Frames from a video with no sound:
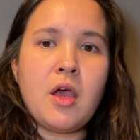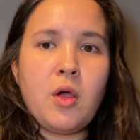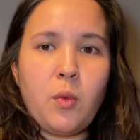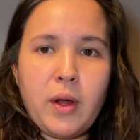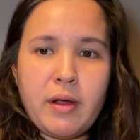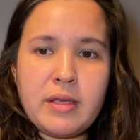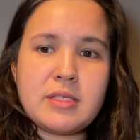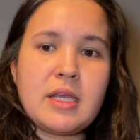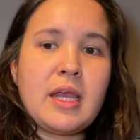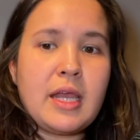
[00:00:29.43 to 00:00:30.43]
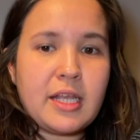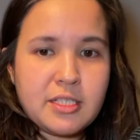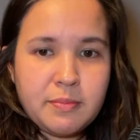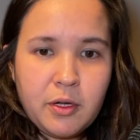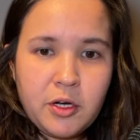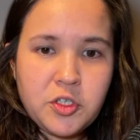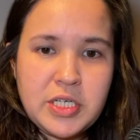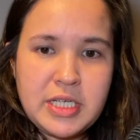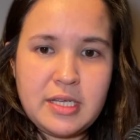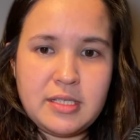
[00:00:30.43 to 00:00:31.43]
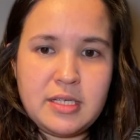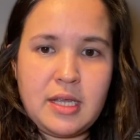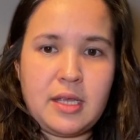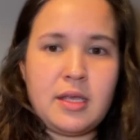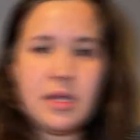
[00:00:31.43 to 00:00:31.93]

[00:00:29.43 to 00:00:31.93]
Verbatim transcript: Whereas exploratory testing